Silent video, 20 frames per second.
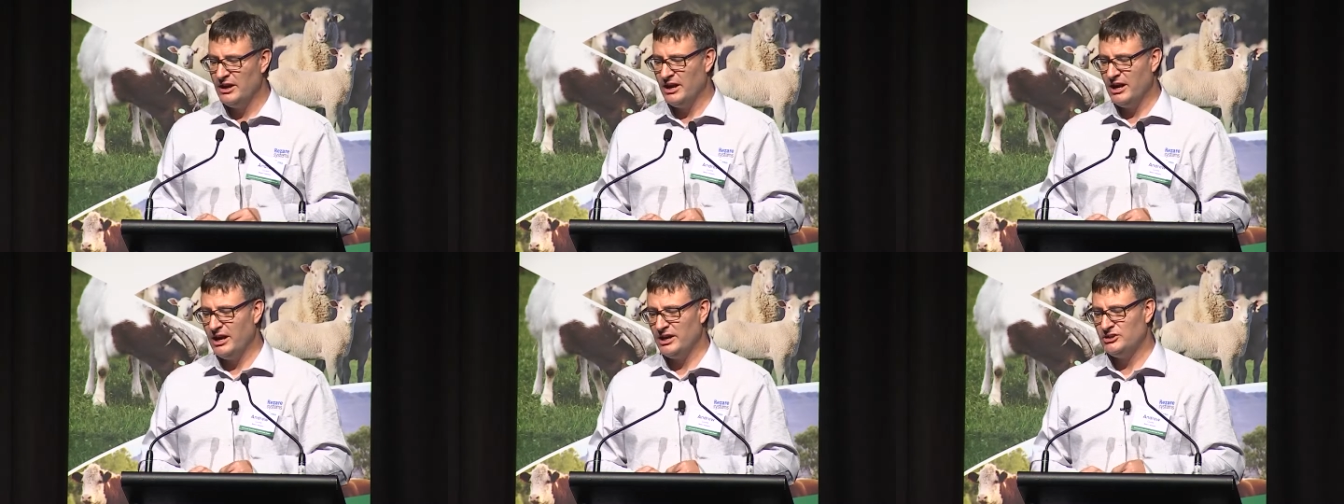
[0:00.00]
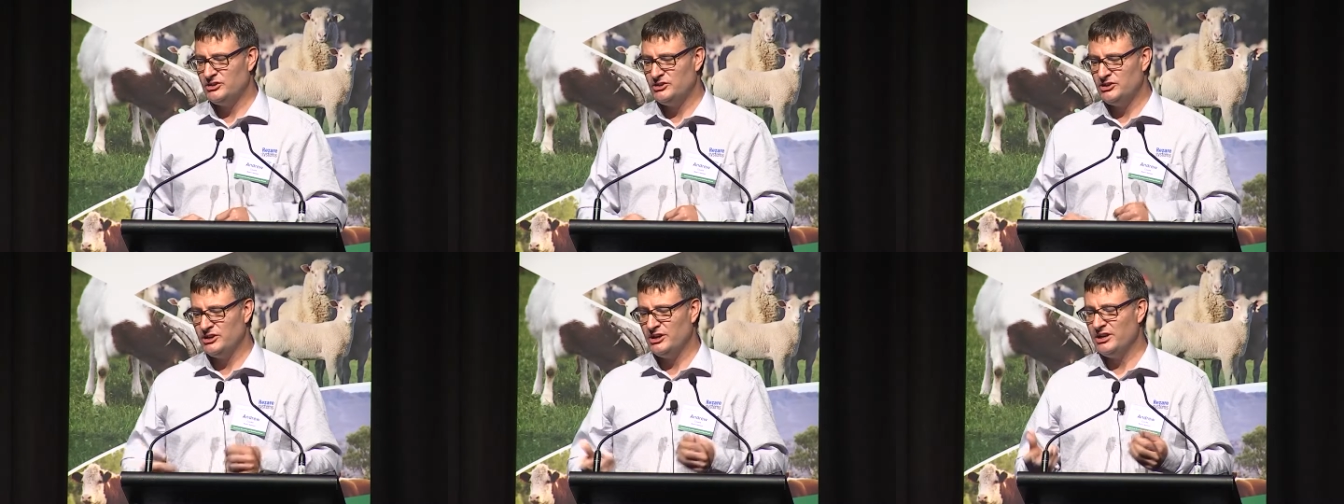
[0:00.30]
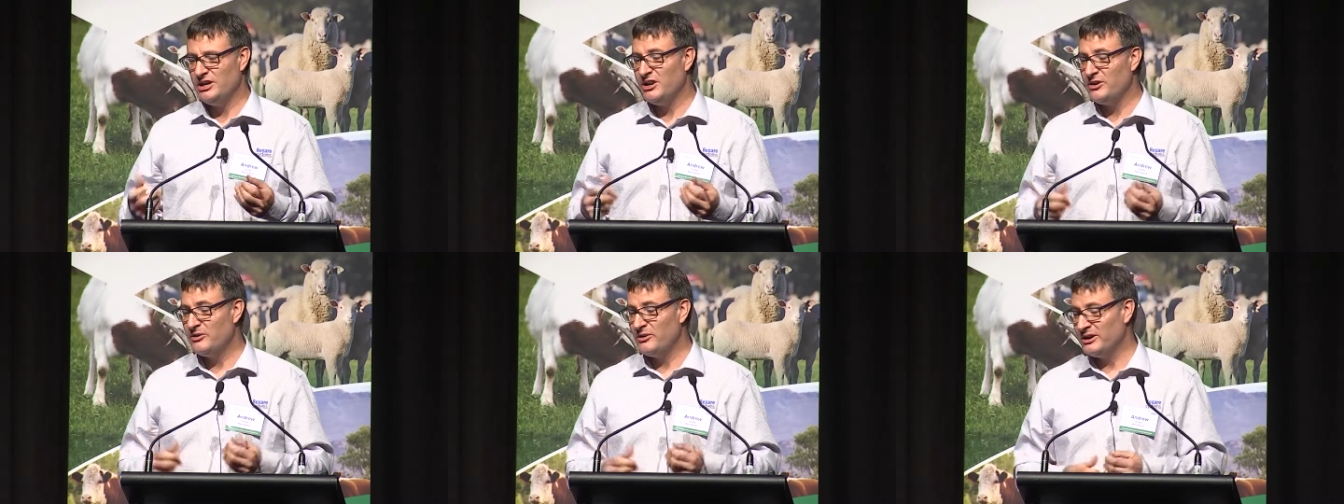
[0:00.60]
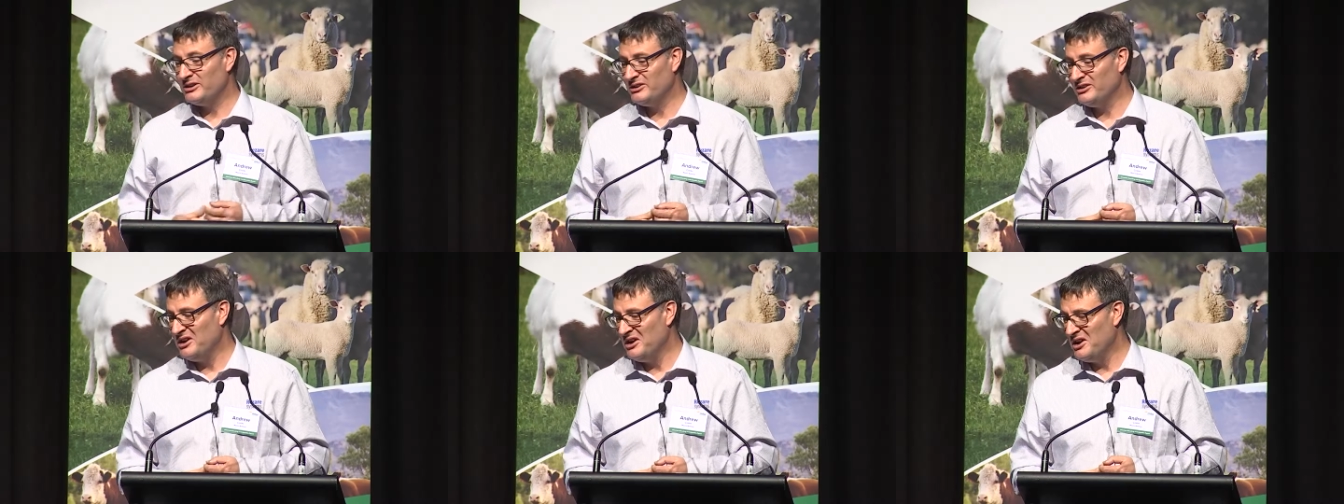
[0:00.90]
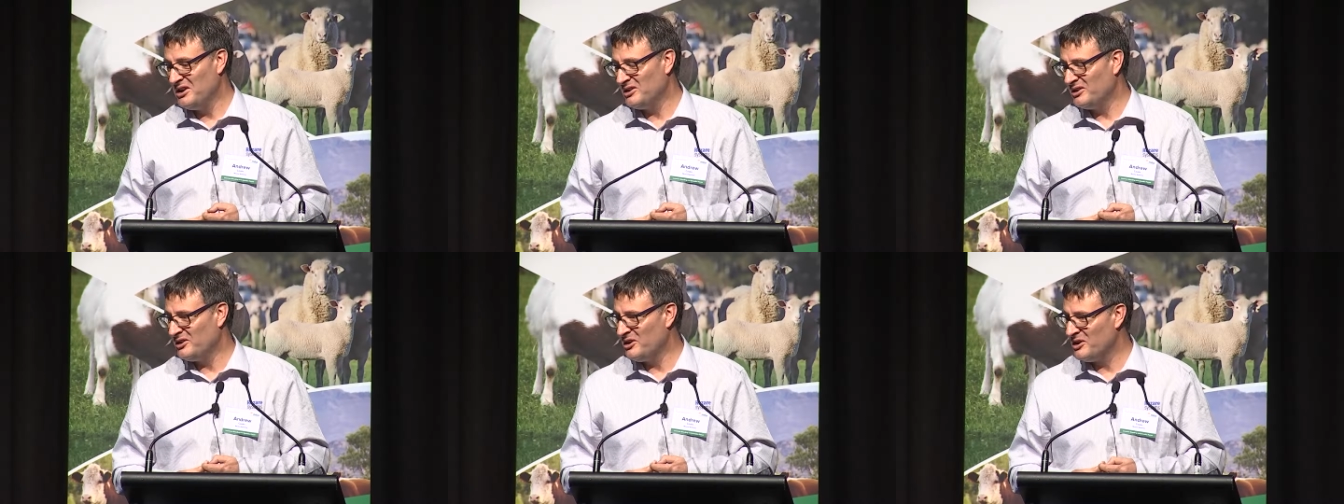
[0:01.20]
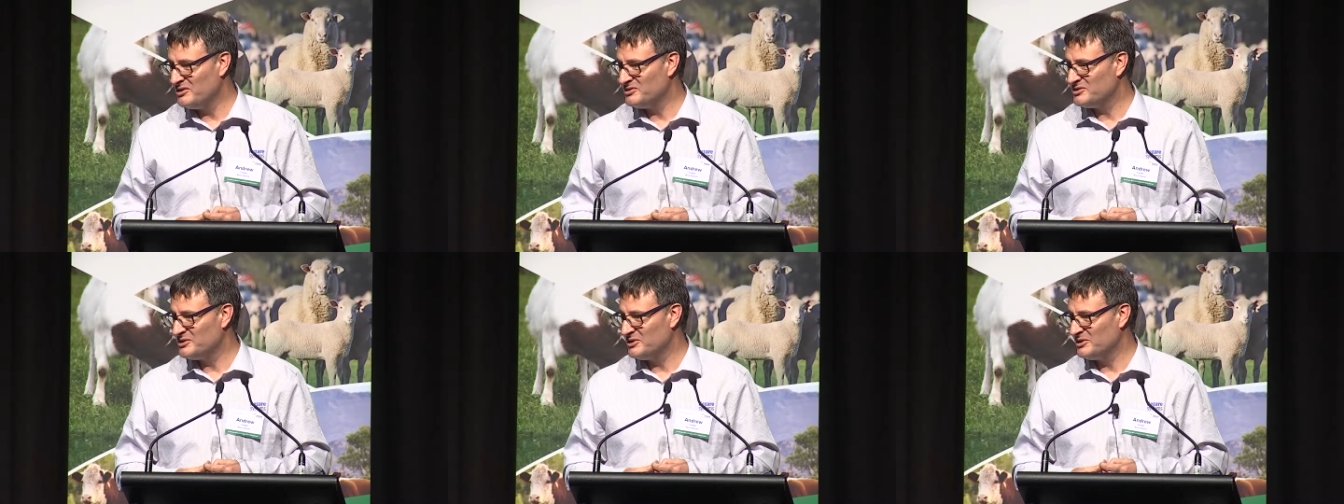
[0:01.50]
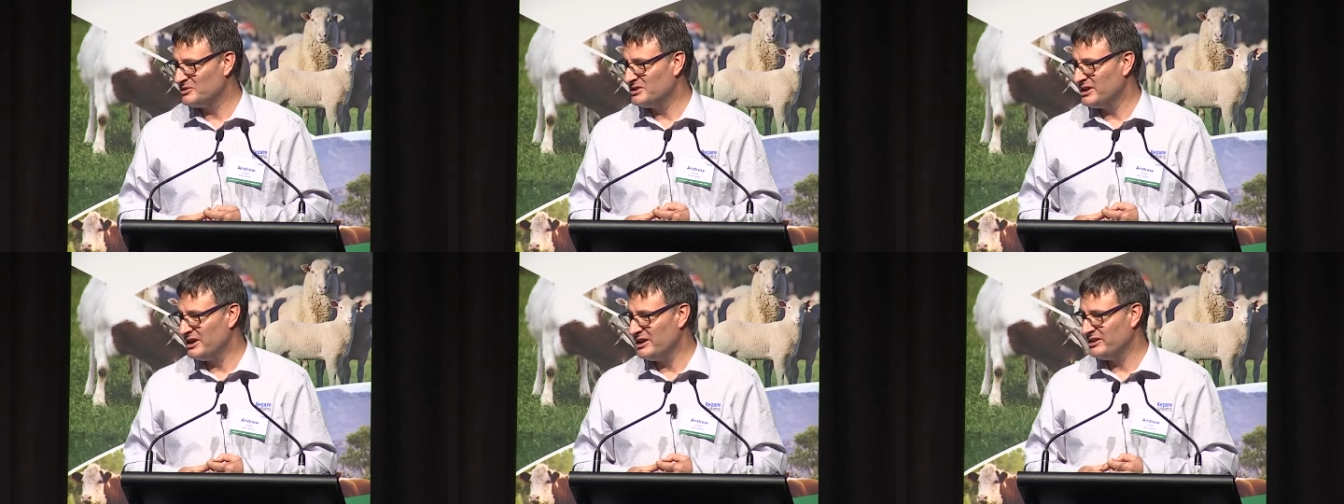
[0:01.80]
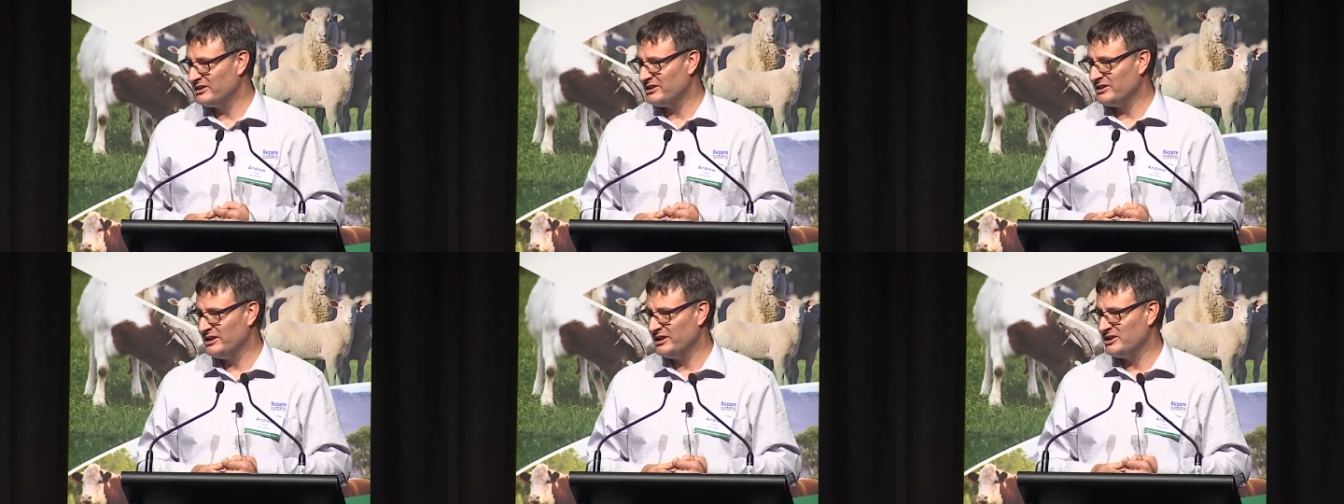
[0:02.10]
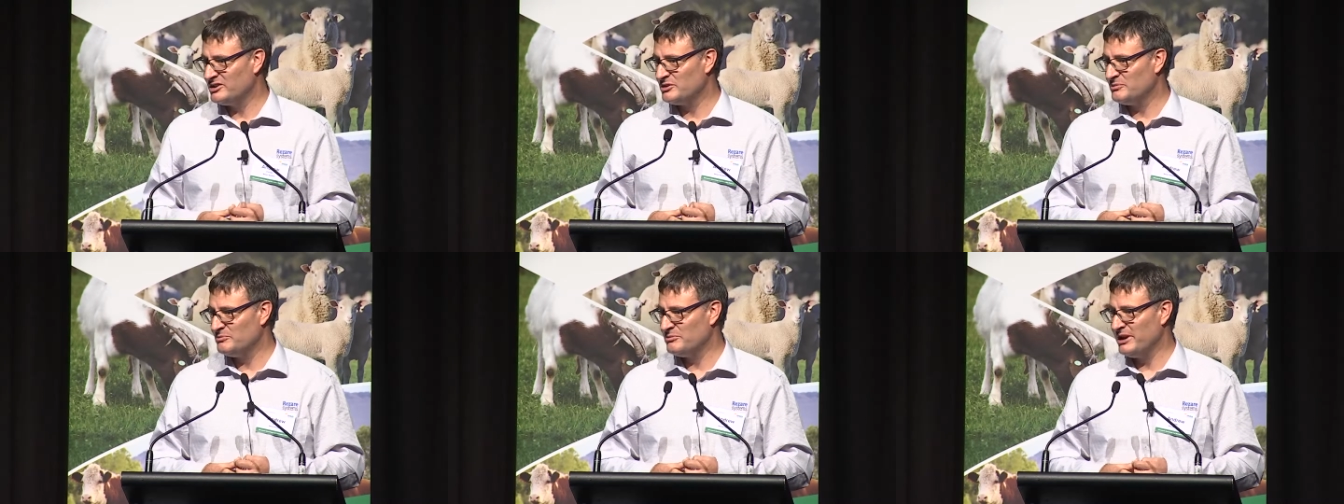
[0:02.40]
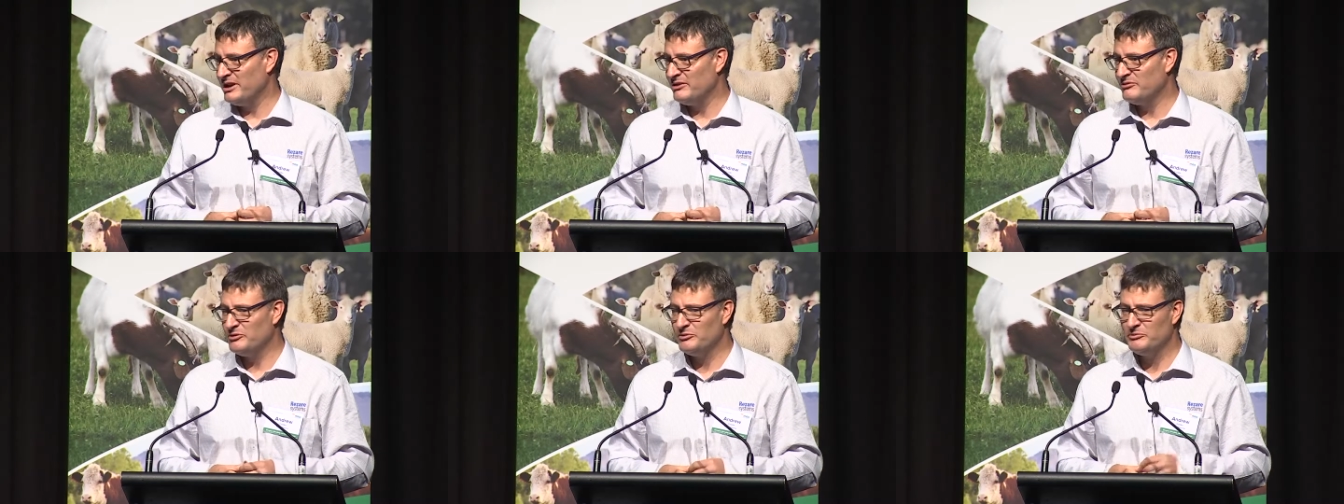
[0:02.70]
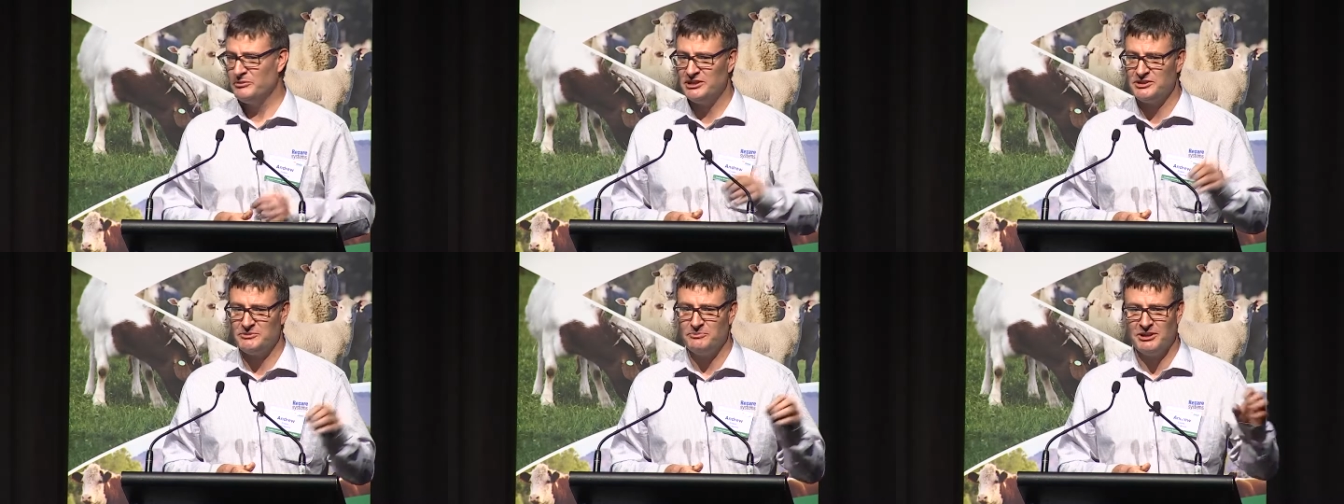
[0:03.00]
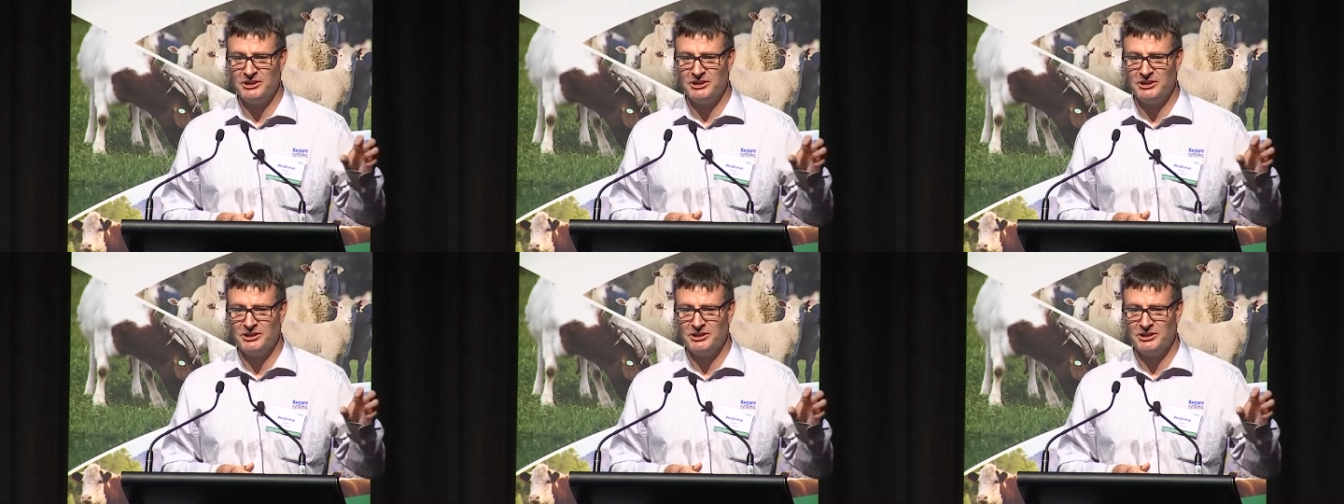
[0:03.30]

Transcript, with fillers: a generic livestock data collection platform that's